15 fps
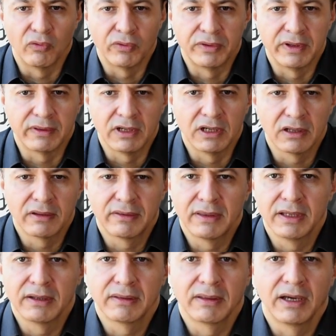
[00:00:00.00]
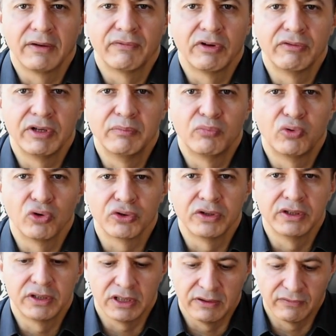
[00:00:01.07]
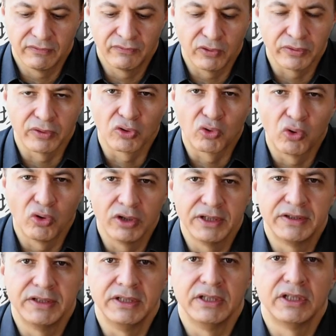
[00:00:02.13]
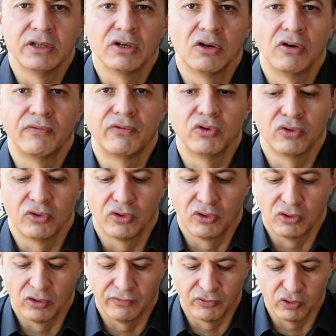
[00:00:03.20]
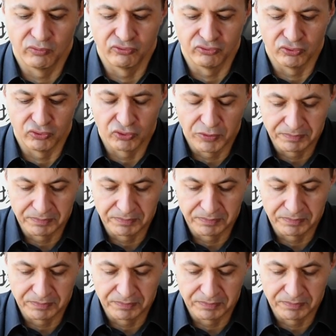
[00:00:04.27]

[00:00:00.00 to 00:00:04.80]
These little things are very important even for the quality of your brew.